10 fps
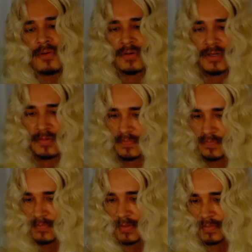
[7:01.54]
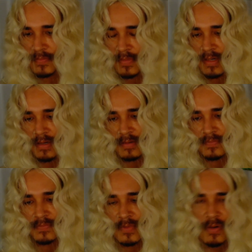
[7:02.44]
more
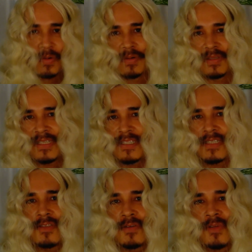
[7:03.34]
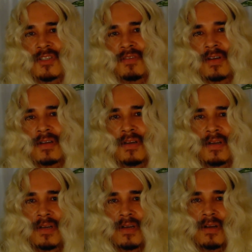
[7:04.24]
um, gold. This is too much of a
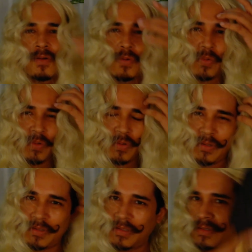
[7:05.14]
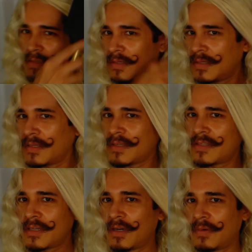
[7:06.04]
cool
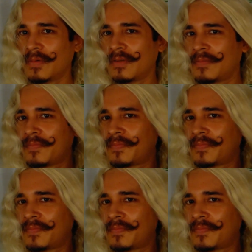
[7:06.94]
tone.